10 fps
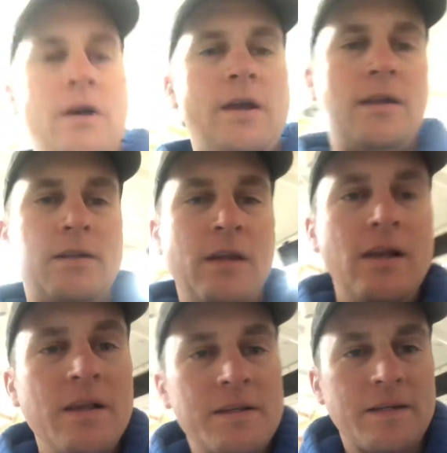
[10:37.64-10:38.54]
ahead and
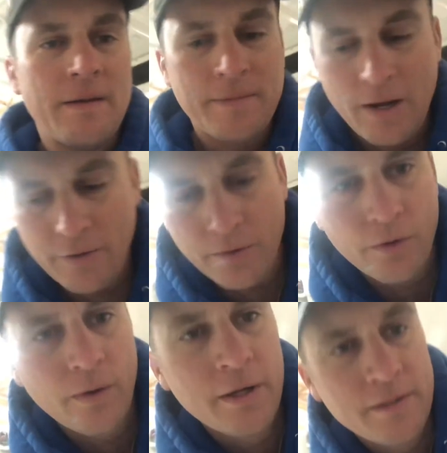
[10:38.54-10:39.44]
step down real
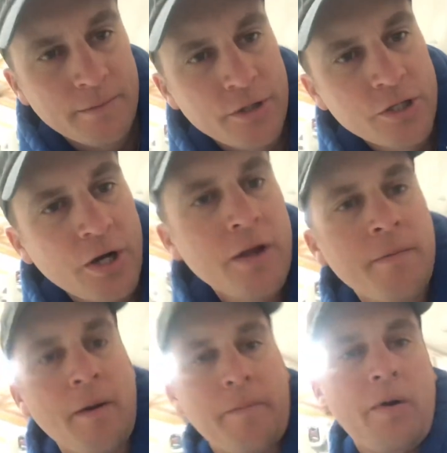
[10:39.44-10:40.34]
quick because I'm gonna show you
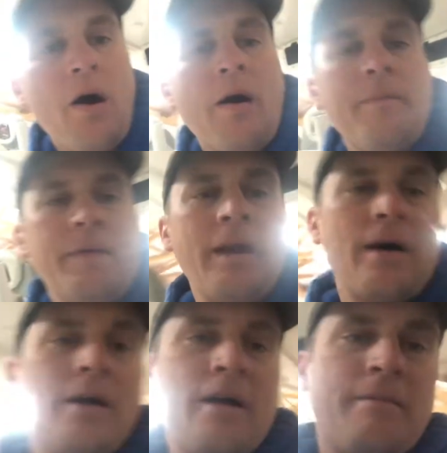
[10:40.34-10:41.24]
my prop and how
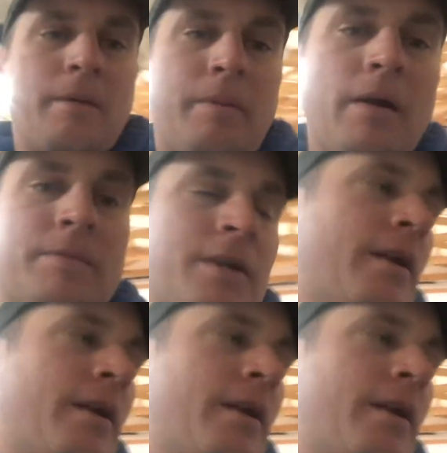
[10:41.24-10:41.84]
I have my prop set